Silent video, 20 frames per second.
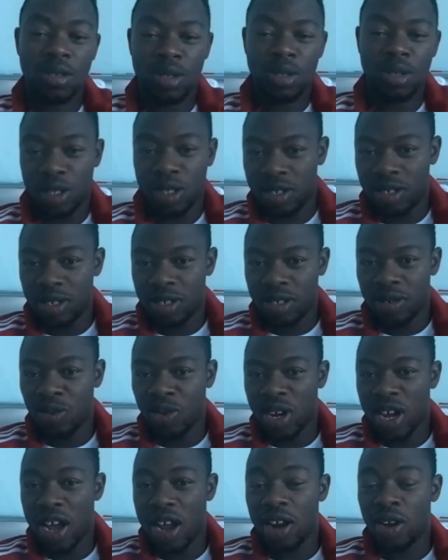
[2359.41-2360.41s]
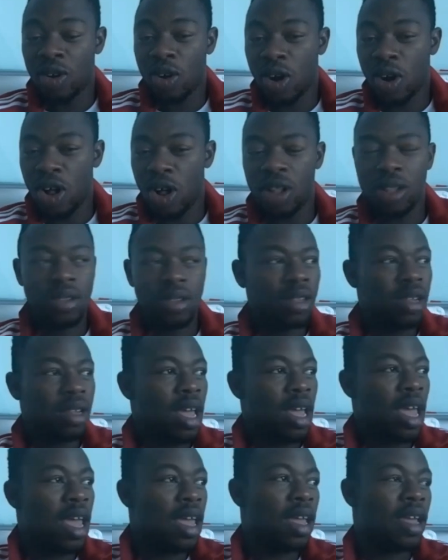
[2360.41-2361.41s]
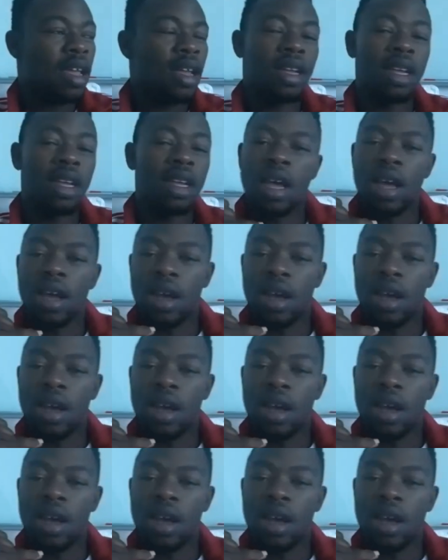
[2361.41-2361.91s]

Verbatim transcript: She, she, we got a call. Hey,